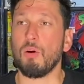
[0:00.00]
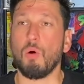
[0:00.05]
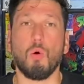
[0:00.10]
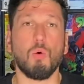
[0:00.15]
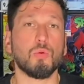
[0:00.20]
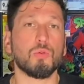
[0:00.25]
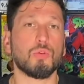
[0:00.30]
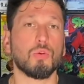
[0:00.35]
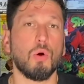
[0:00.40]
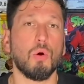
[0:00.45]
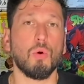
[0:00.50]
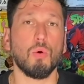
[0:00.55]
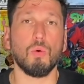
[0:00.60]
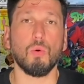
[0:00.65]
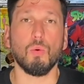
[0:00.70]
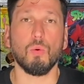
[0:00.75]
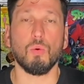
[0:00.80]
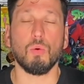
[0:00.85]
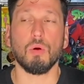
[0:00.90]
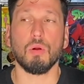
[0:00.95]

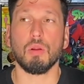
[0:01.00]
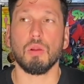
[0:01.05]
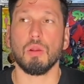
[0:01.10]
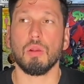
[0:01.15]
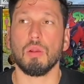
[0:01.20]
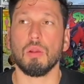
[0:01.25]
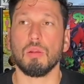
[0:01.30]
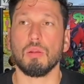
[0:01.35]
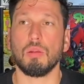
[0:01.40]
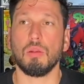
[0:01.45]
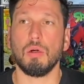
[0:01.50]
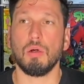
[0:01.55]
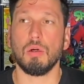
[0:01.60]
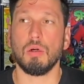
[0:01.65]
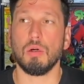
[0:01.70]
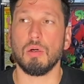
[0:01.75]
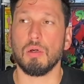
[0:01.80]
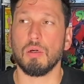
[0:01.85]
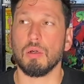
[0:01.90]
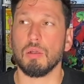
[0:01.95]
also
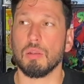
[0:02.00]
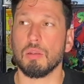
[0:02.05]
the